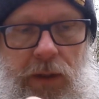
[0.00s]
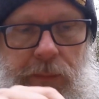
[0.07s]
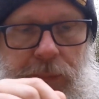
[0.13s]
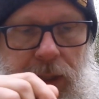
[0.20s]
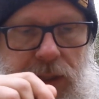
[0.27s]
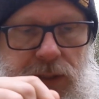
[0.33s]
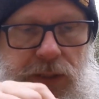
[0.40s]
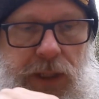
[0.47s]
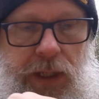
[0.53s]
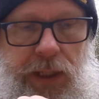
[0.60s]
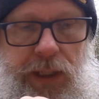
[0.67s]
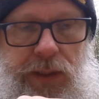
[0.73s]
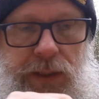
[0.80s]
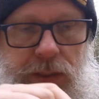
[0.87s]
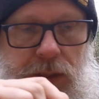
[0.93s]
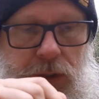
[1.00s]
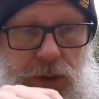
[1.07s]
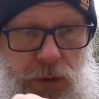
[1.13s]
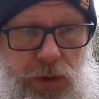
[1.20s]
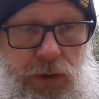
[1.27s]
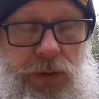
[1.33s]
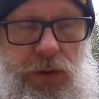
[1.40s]
The pasta is
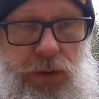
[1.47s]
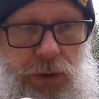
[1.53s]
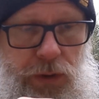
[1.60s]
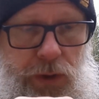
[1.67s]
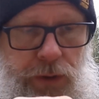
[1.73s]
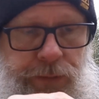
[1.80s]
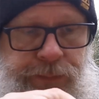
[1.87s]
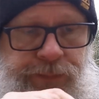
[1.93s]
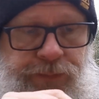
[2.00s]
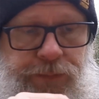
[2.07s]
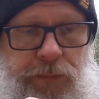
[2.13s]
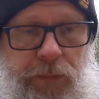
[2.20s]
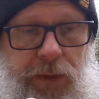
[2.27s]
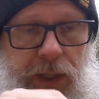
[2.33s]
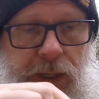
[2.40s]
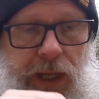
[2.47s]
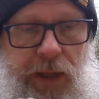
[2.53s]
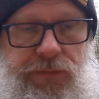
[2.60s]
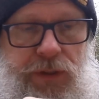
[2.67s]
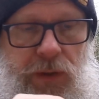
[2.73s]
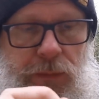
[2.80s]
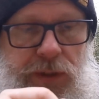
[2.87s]
cooked good. It
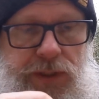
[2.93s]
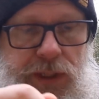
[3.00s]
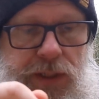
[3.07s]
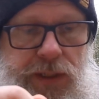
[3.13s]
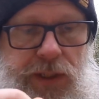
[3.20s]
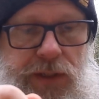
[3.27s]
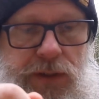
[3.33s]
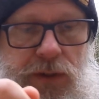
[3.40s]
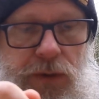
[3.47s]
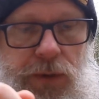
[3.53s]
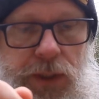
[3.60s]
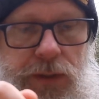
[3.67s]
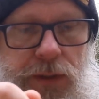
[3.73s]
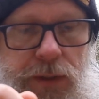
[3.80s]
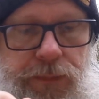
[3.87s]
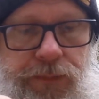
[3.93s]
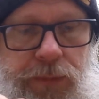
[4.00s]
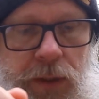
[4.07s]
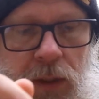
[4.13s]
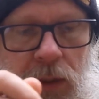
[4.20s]
have some resistance to it.